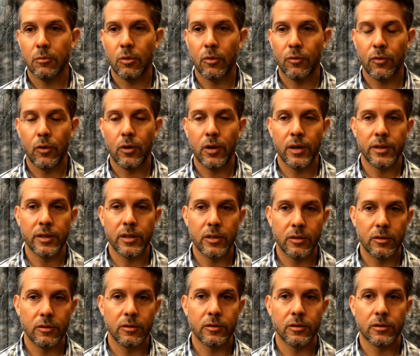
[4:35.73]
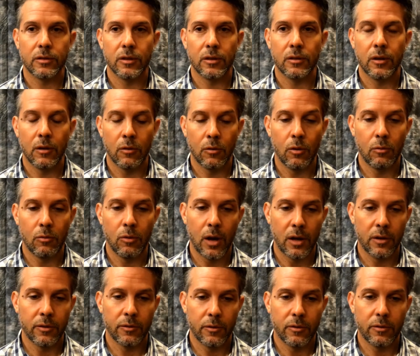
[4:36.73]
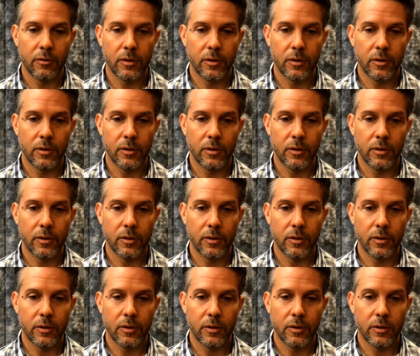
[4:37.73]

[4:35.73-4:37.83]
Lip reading: before on the issues around